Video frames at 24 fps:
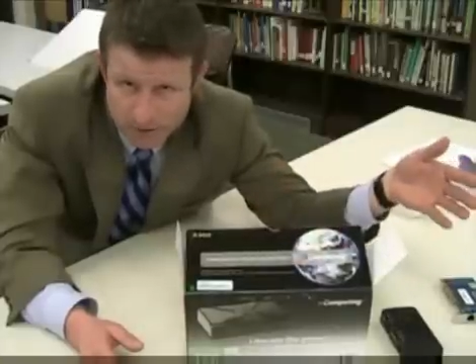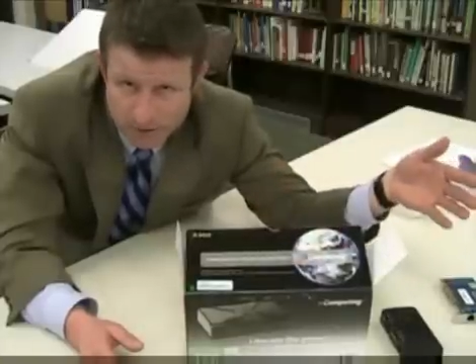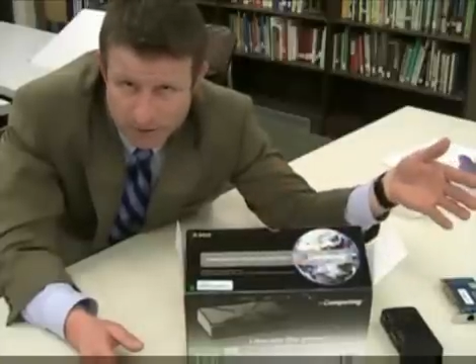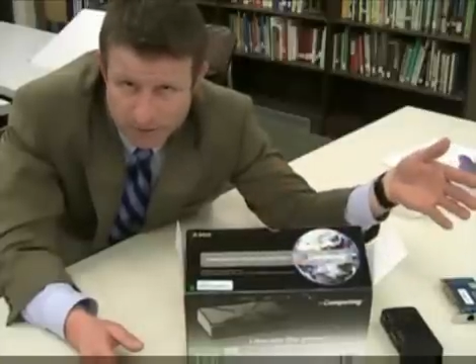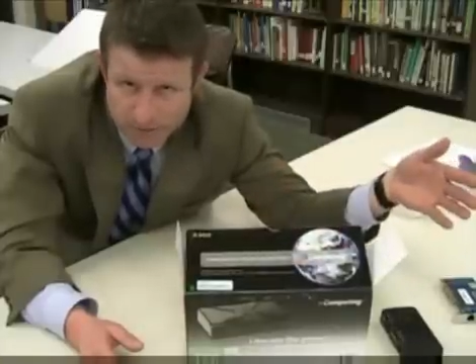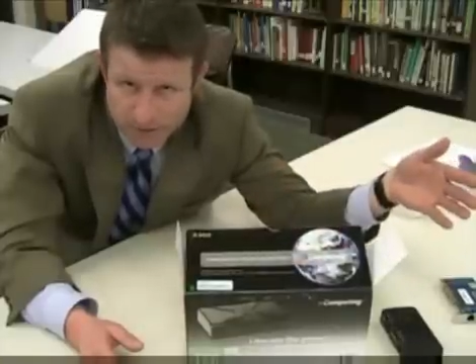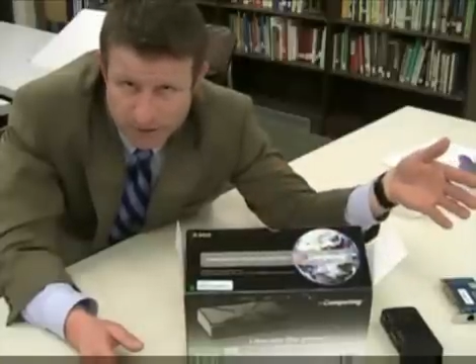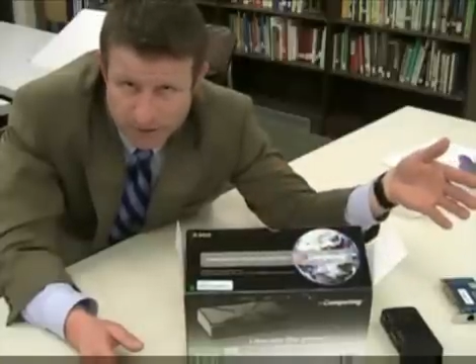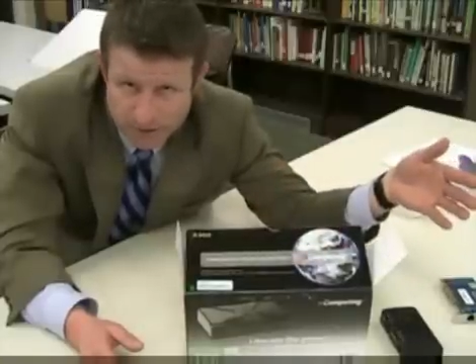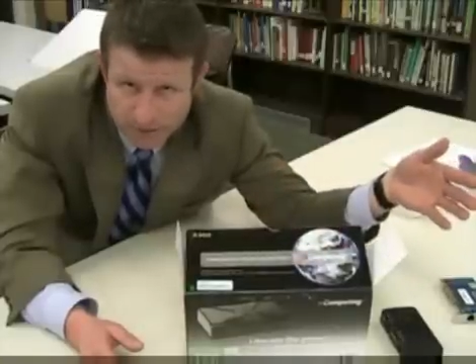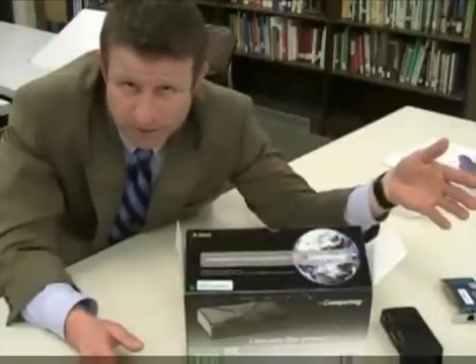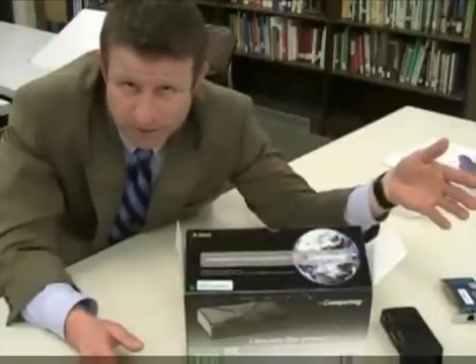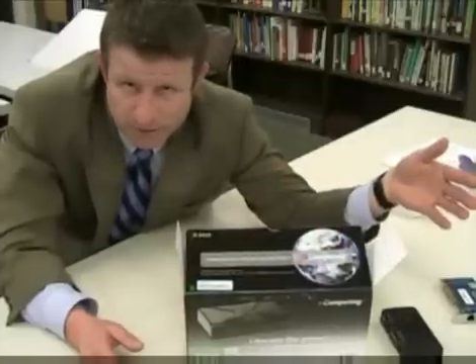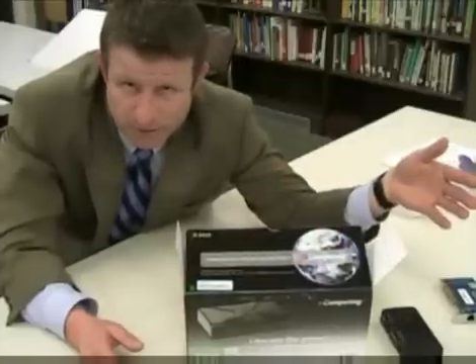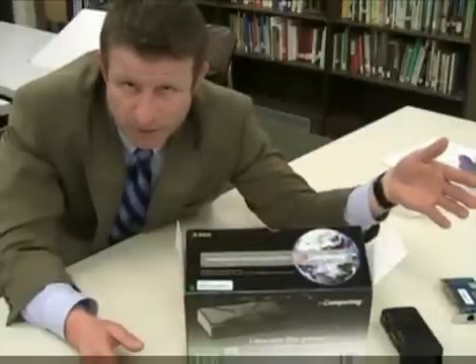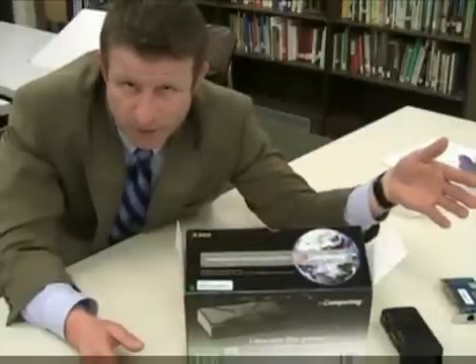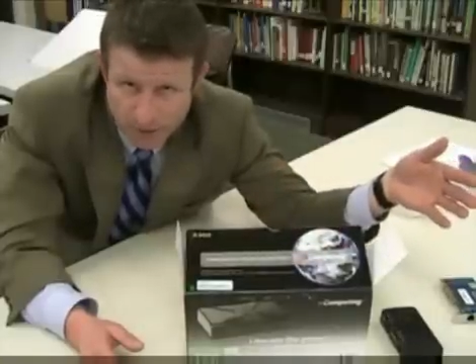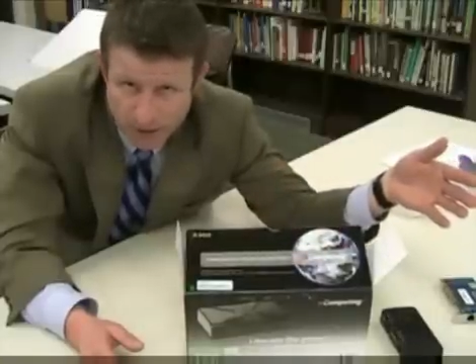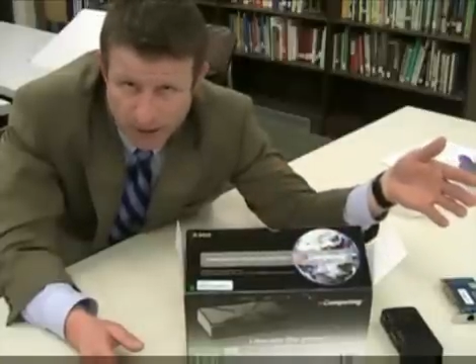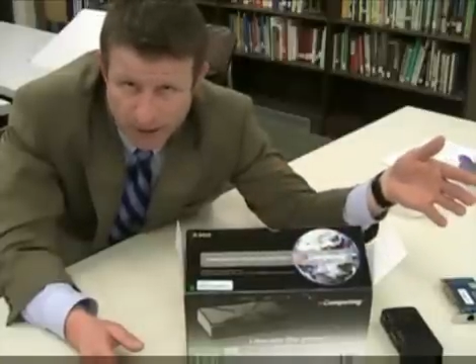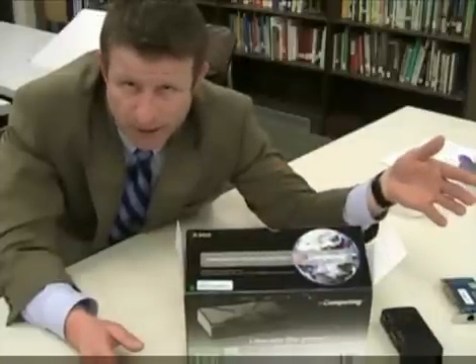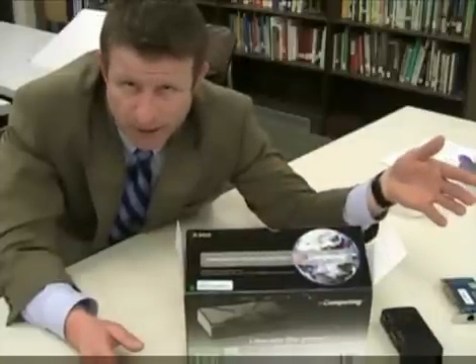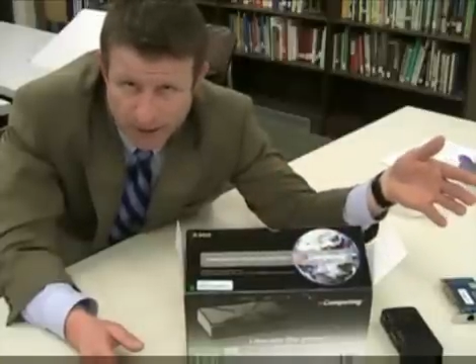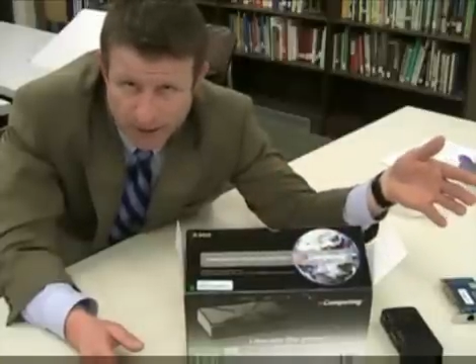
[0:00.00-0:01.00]
of different
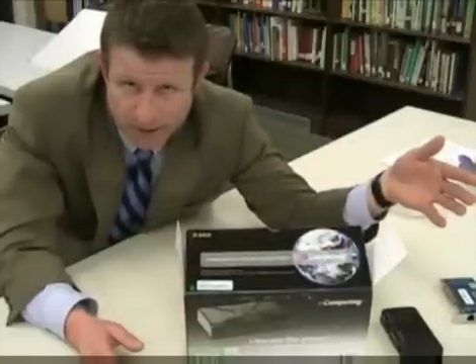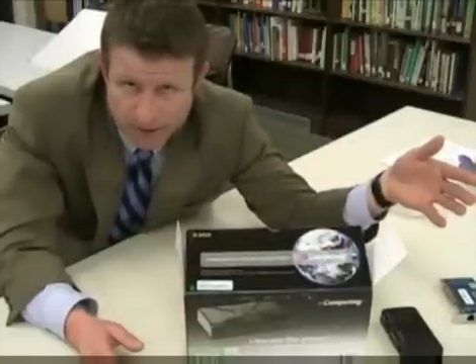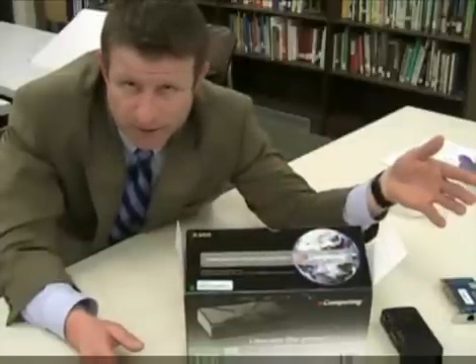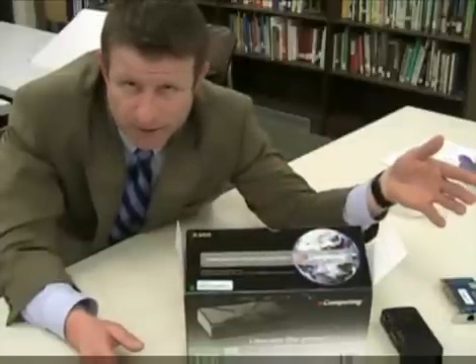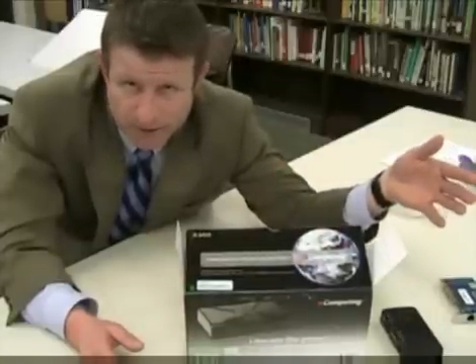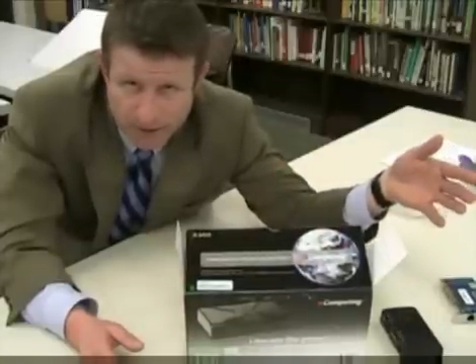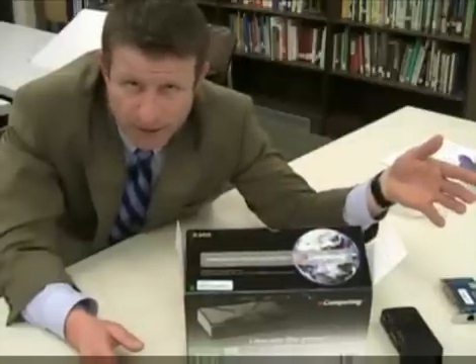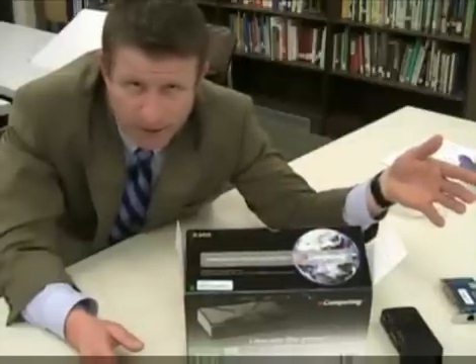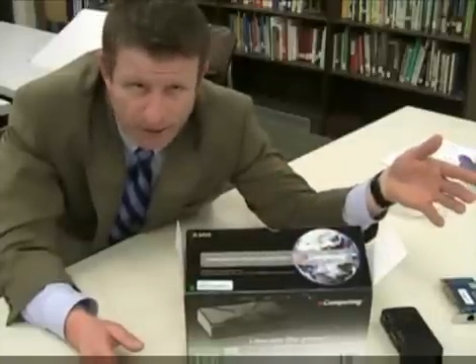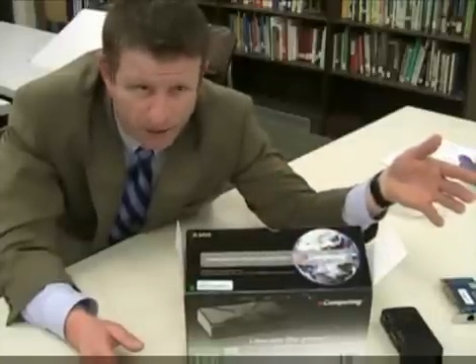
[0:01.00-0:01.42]
ways,